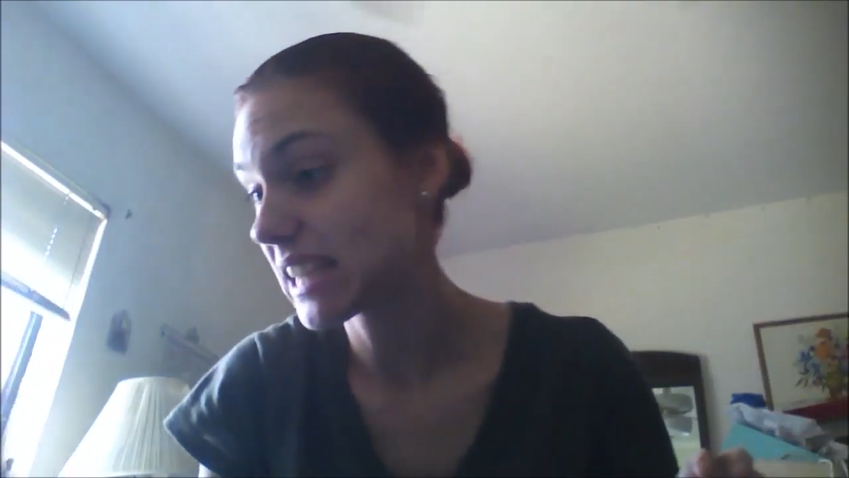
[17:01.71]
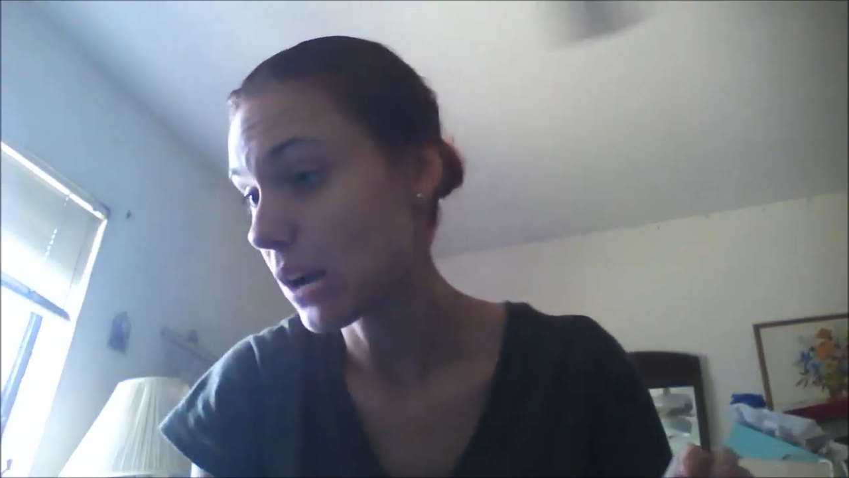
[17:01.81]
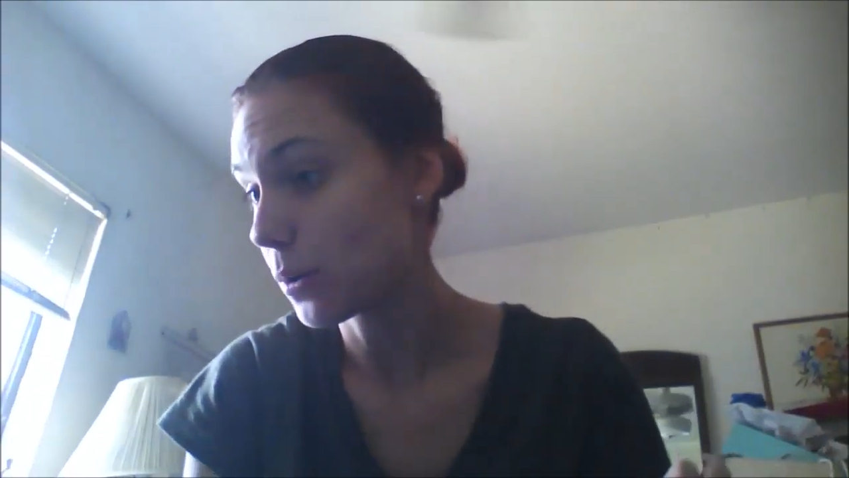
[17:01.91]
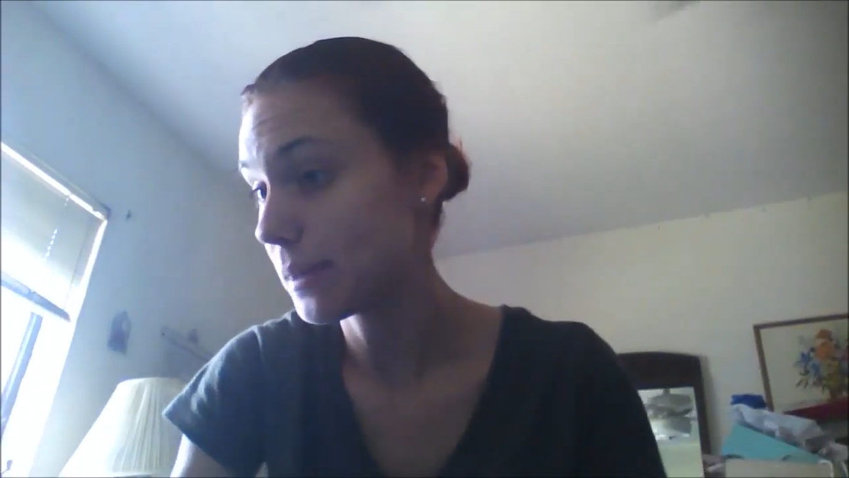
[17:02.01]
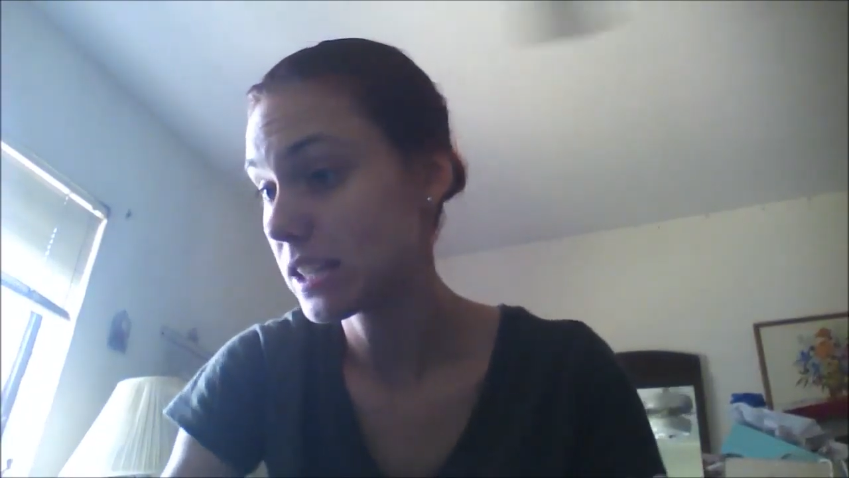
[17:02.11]

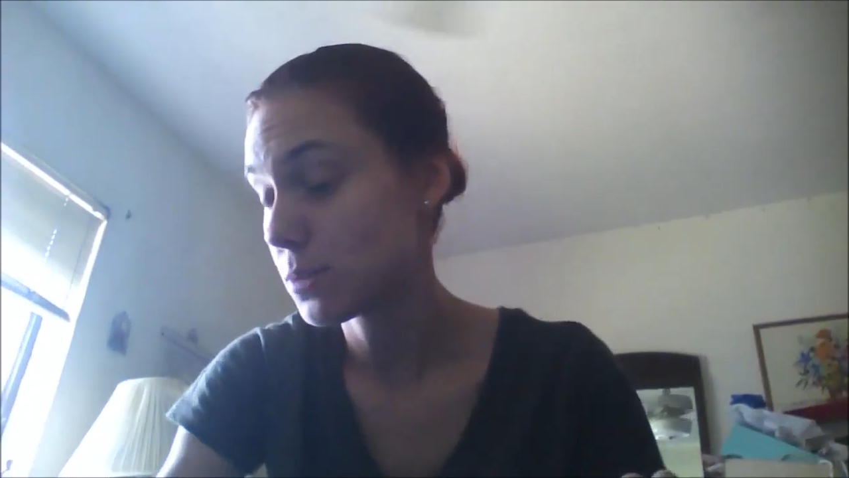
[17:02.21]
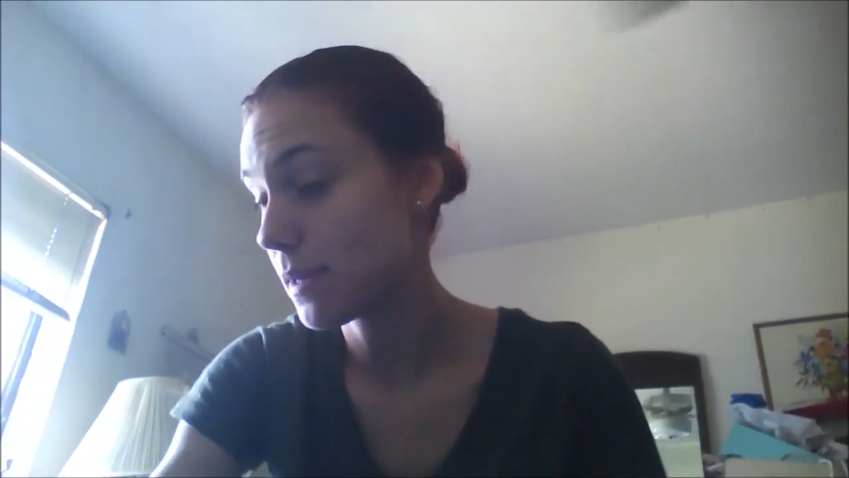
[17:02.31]
Tower punch